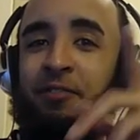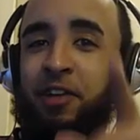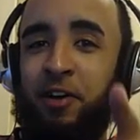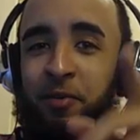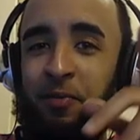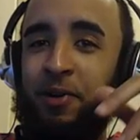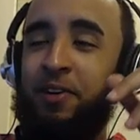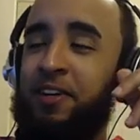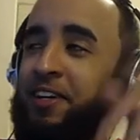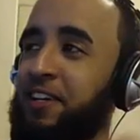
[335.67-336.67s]
You dope,
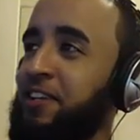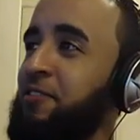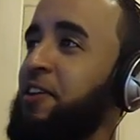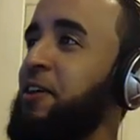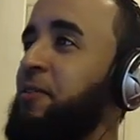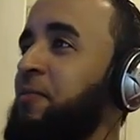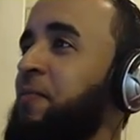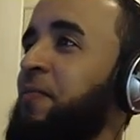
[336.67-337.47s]
bro. You dope.